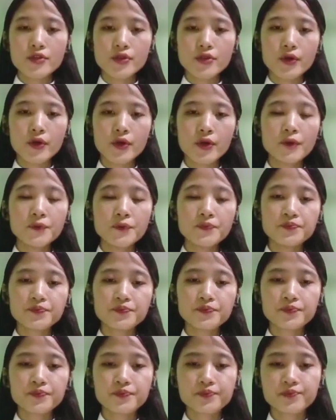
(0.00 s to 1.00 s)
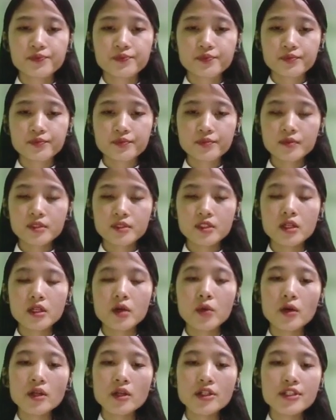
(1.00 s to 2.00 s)
So,
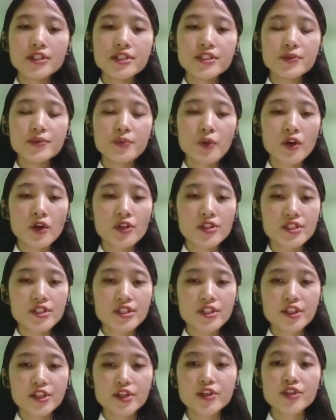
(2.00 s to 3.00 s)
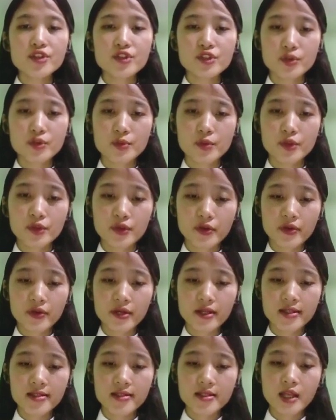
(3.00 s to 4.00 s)
what is spontaneous
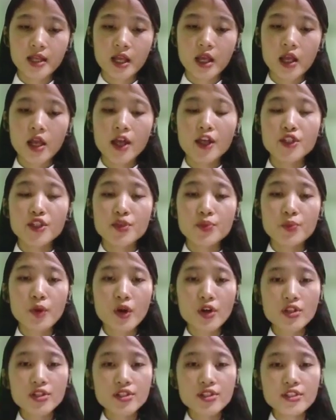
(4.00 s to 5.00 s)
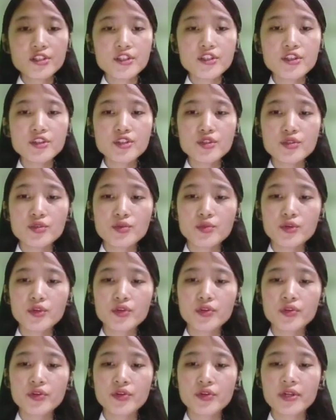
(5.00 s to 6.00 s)
pneumothorax? Spontaneous
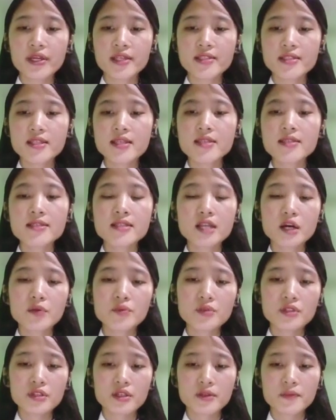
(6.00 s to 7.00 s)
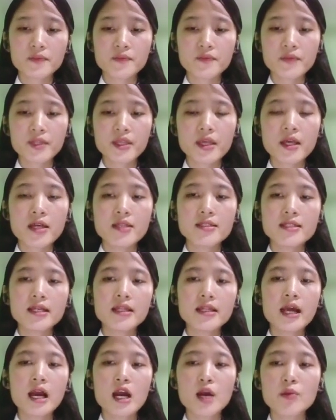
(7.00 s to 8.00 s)
pneumothorax is something
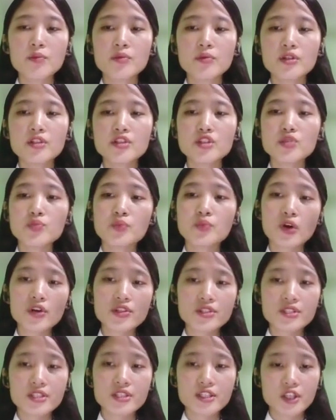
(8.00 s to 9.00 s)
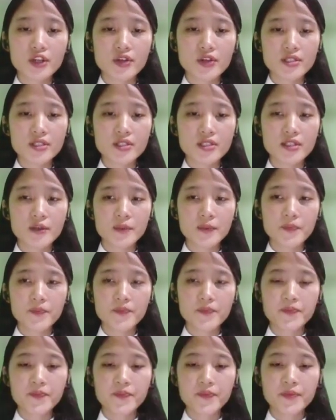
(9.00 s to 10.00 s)
that happens spontaneously.
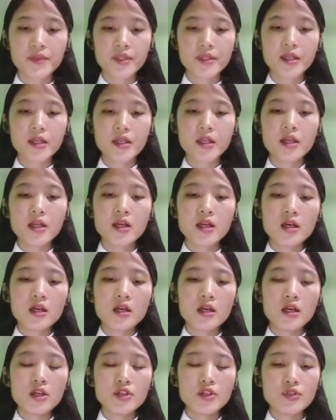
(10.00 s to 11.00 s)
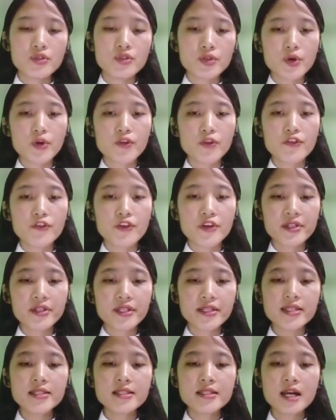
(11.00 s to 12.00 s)
So, for
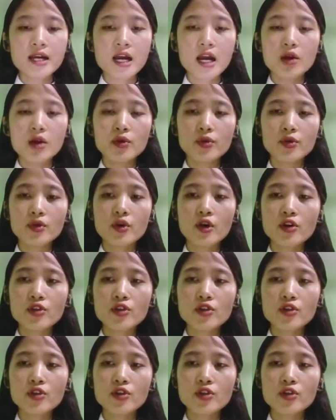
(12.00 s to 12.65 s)
this, I will